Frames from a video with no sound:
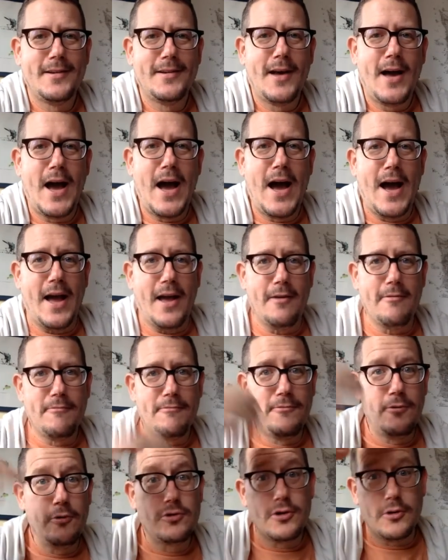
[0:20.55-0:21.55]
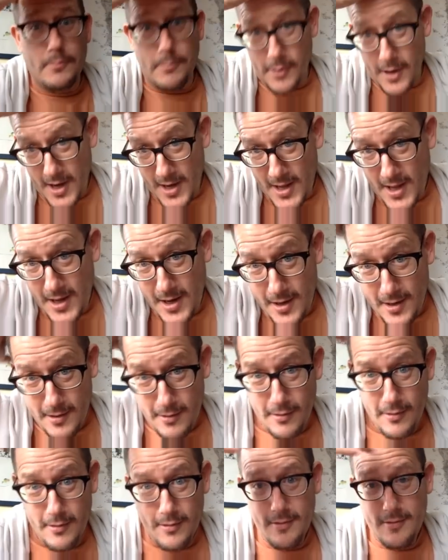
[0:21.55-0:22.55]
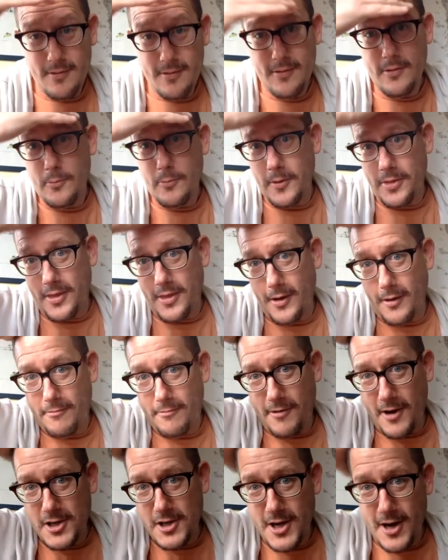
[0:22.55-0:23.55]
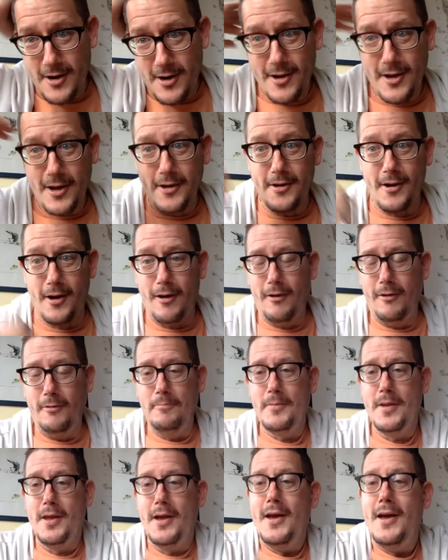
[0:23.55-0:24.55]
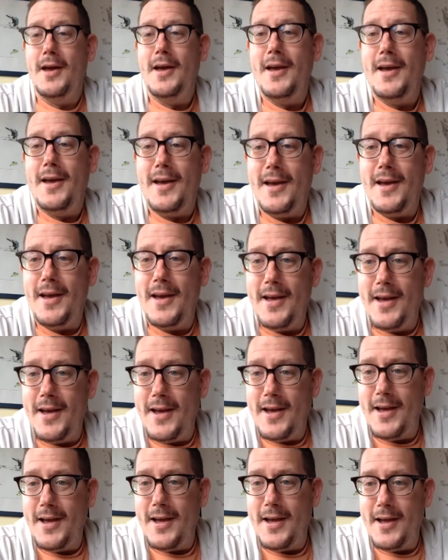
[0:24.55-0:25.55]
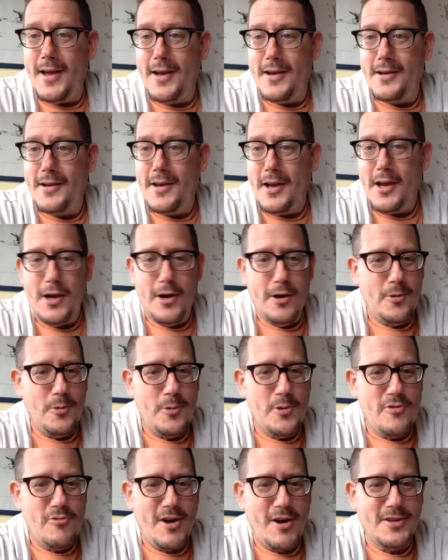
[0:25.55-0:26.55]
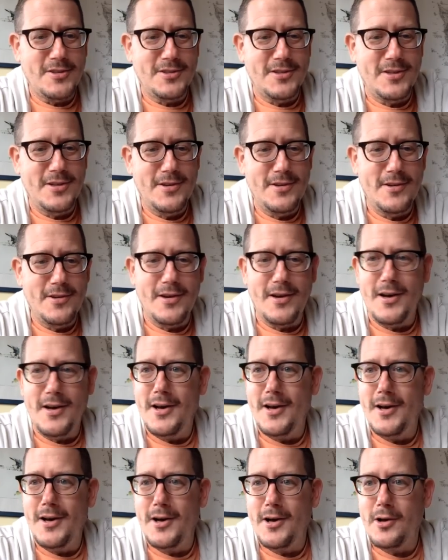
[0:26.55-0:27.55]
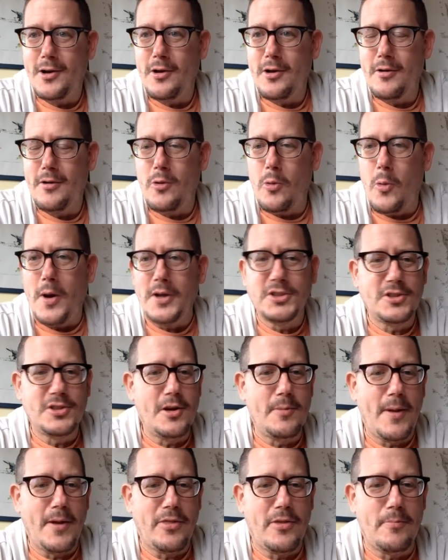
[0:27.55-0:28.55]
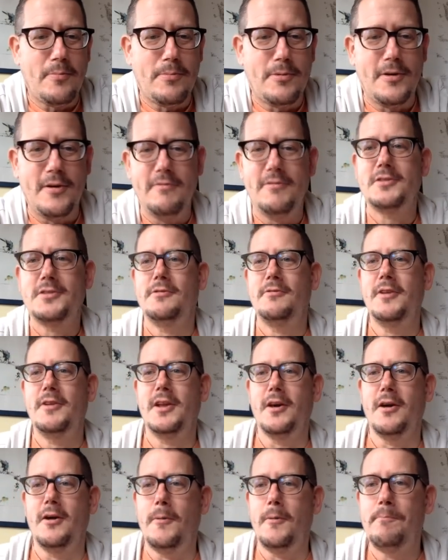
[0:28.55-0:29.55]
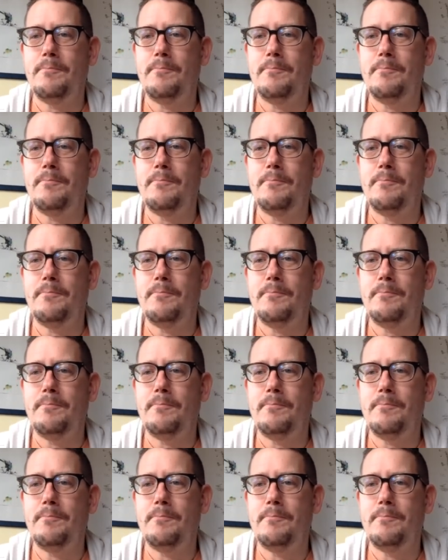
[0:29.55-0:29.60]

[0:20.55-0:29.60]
Hi, future Brady here with a fresh haircut and all, and here to address a question about the previous video.